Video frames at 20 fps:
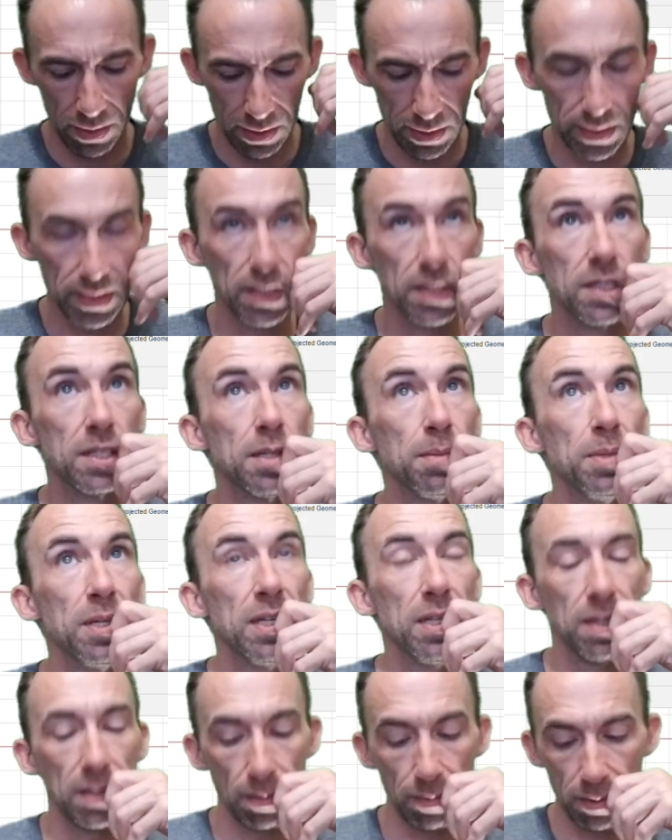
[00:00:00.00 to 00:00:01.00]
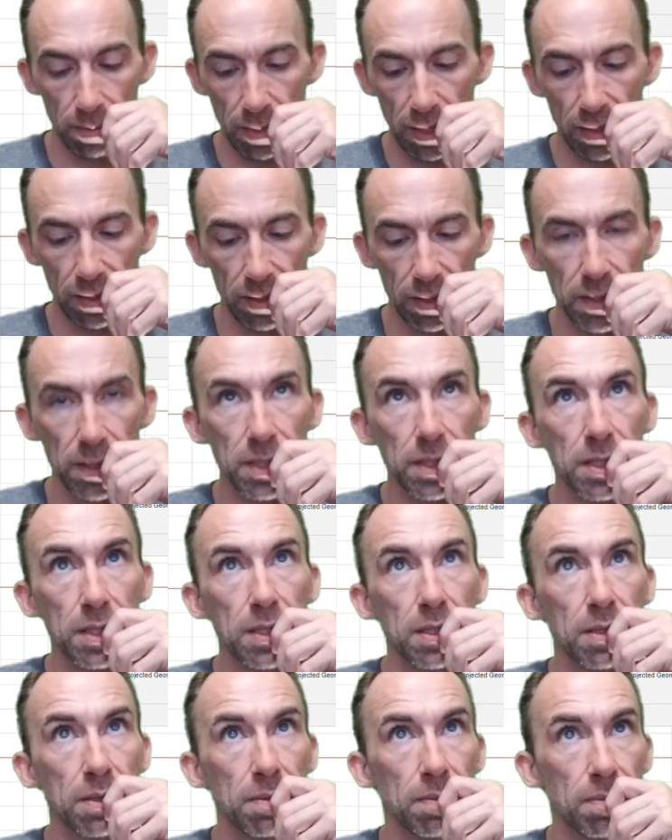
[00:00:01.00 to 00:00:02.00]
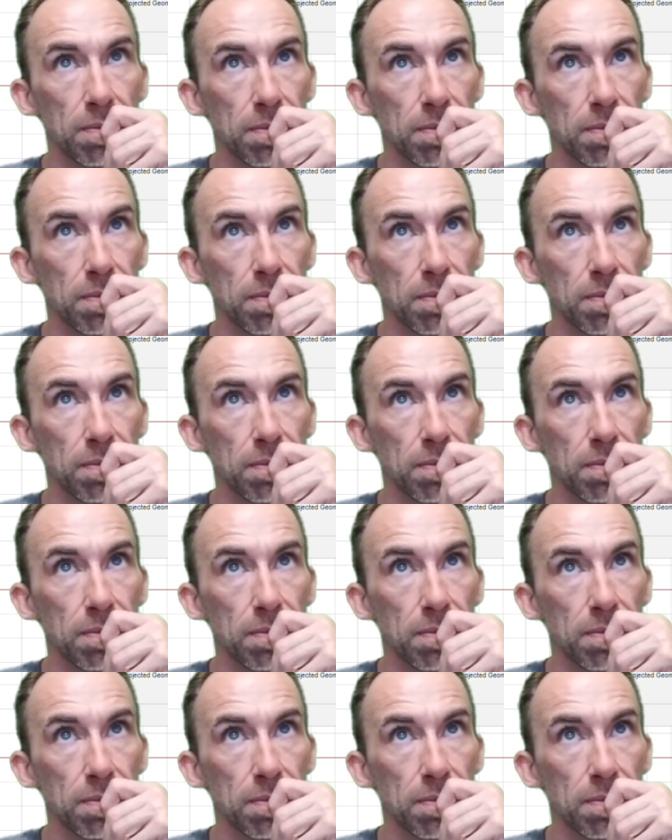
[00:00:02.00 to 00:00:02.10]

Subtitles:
This needs to be, I'm going to make this,